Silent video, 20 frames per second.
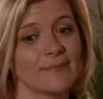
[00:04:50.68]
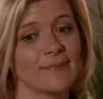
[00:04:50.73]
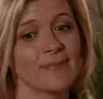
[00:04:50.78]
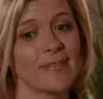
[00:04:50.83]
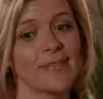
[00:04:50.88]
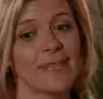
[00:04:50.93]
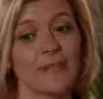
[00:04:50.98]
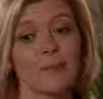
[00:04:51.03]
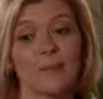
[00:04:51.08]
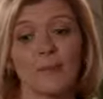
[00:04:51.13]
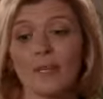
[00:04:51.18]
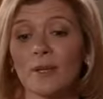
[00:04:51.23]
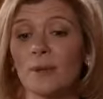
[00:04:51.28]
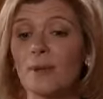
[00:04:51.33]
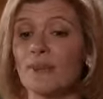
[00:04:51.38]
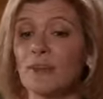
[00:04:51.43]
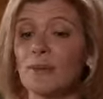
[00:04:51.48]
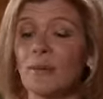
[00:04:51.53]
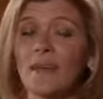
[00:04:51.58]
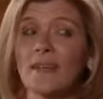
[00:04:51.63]
Yeah, but you
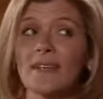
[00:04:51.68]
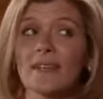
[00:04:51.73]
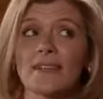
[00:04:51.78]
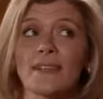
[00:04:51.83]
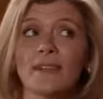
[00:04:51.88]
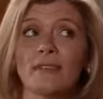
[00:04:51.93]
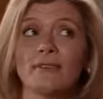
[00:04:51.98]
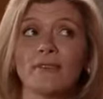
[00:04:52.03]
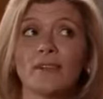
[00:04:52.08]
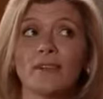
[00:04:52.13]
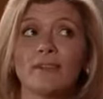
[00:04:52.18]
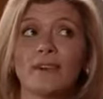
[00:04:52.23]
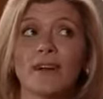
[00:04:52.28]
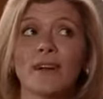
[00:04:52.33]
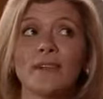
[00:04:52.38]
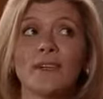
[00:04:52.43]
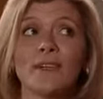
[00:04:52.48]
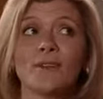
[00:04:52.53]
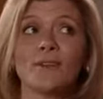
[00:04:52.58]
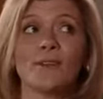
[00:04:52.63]
have to make your staff feel
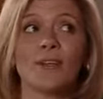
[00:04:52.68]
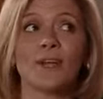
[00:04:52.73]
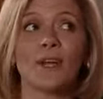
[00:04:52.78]
valued, you